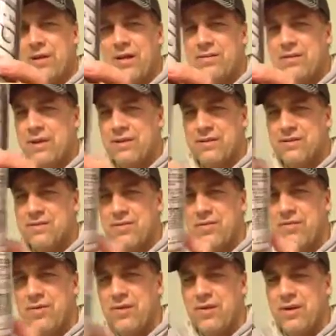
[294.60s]
I'll take this
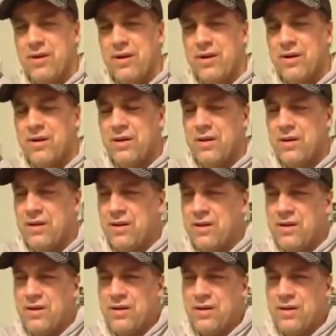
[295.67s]
over uh,
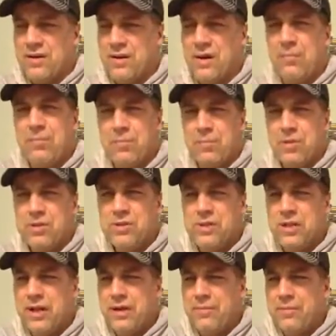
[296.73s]
uh, Busch
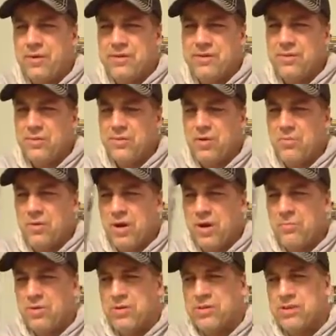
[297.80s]
light, but it's a little more money.
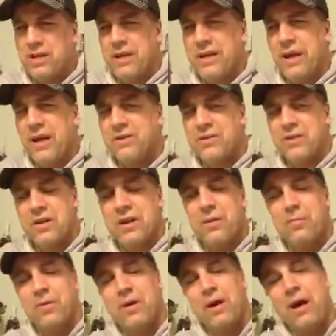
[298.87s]
Busch light, natural
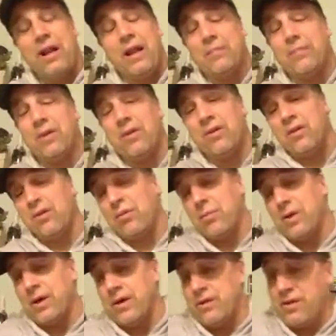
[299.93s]
light, but I like Miller a little
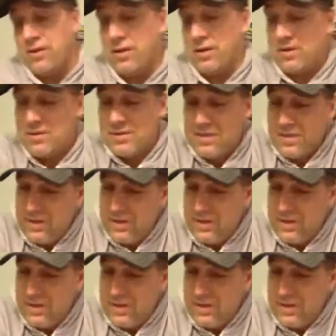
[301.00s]
better than this.